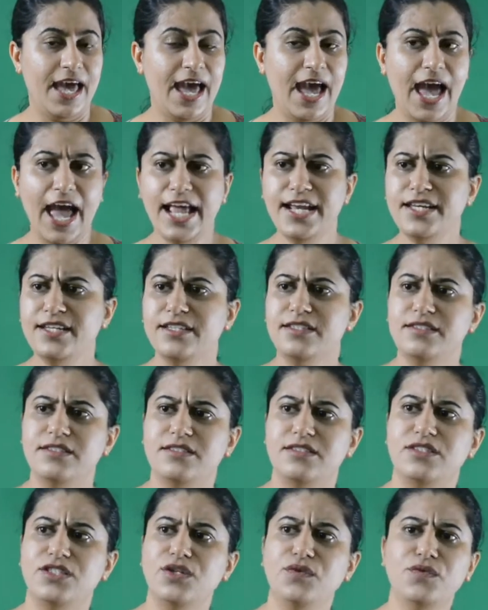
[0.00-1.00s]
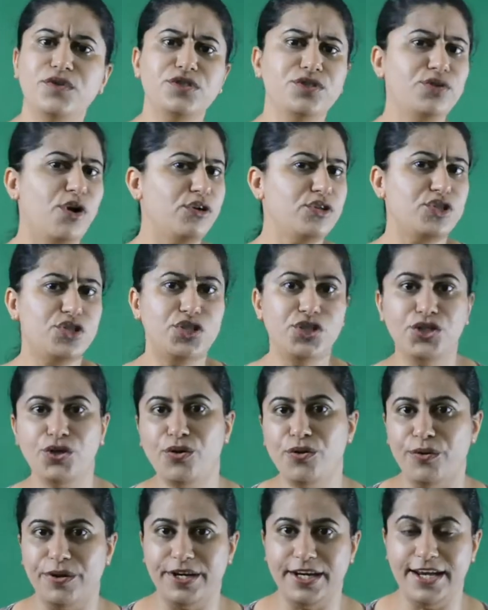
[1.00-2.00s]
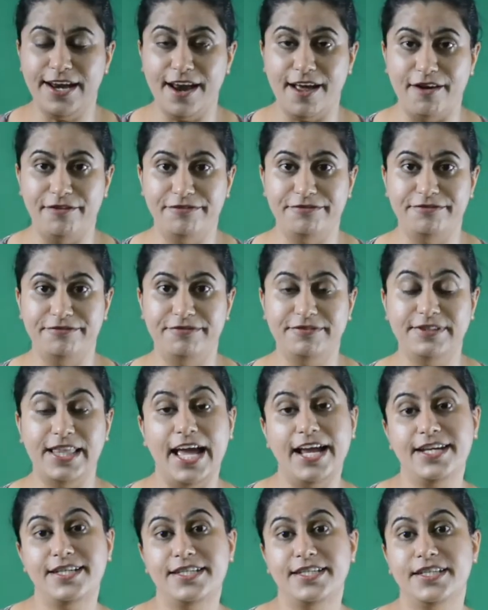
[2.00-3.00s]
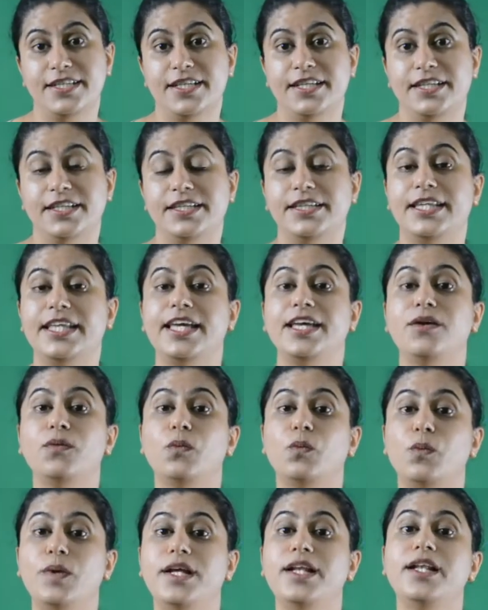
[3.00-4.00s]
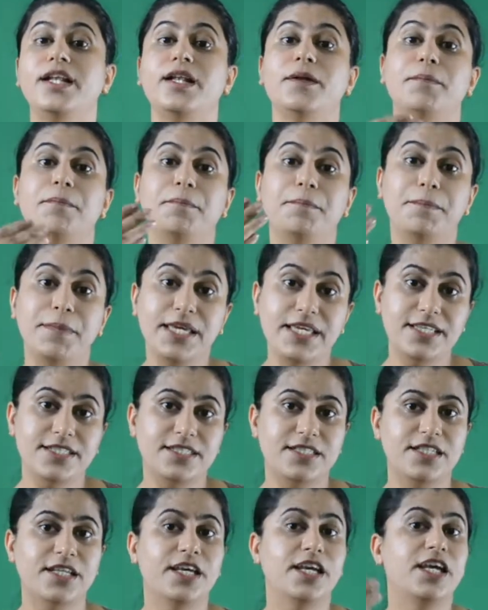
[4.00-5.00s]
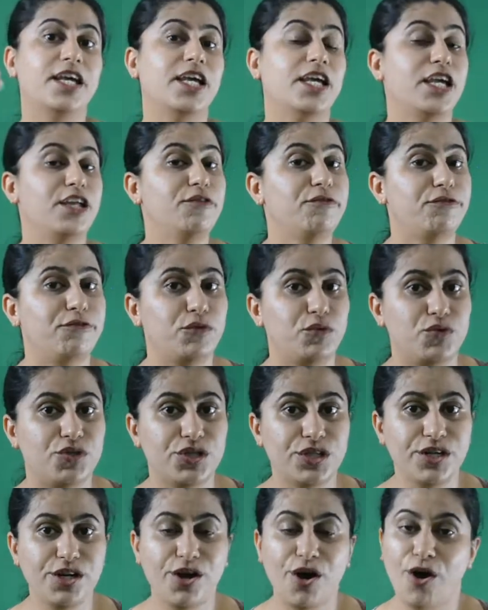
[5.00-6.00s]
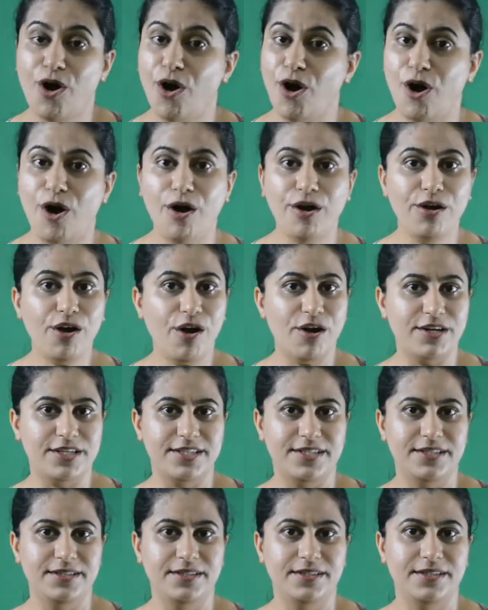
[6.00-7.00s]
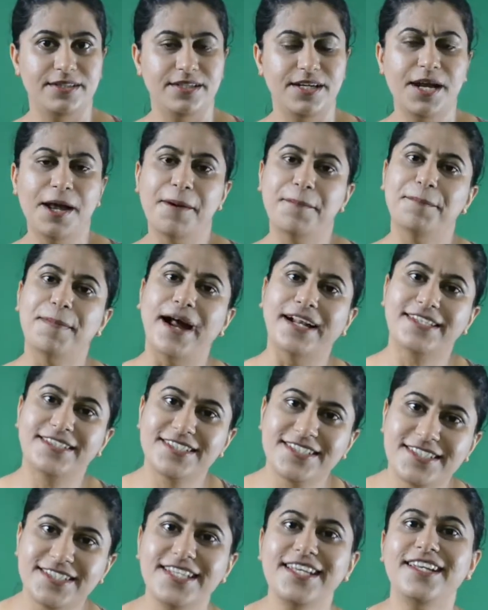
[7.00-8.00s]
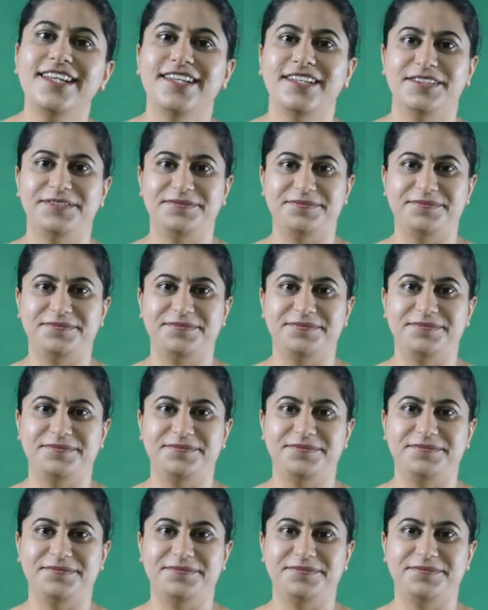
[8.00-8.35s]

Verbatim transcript: and she was not sure enough that they will meet in future or not. But still,